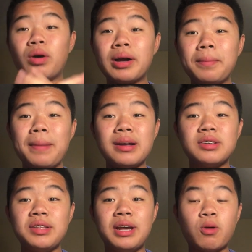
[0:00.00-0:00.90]
welcome back
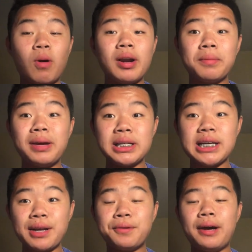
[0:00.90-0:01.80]
to the Aquatic Man
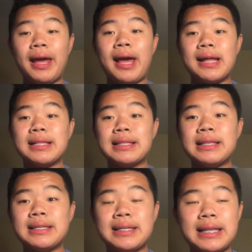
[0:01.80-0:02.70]
channel, and
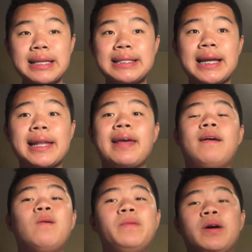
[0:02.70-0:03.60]
this
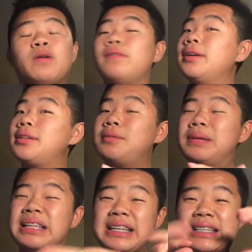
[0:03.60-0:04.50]
Sunday we are going to
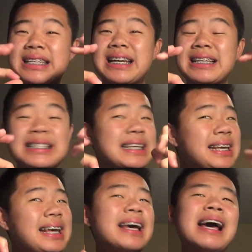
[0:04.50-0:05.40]
be
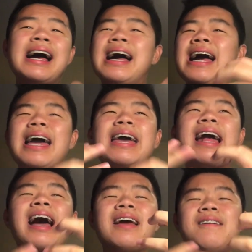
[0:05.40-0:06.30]
discussing a
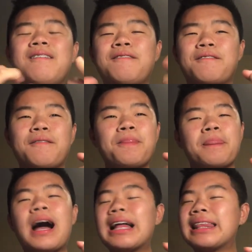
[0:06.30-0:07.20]
kind of
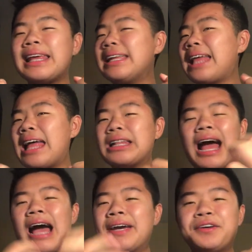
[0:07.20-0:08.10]
thing that
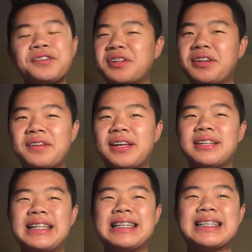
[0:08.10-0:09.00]
I usually don't like
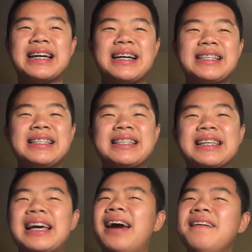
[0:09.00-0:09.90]
to discuss, and it's
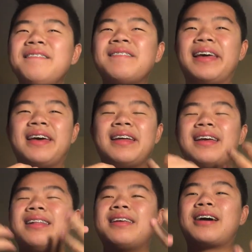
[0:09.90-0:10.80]
kind of like
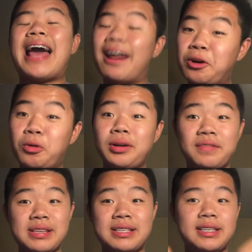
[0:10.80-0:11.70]
in the category
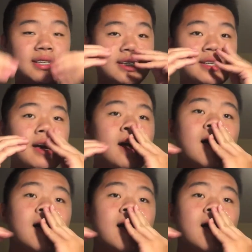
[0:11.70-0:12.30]
of diseases.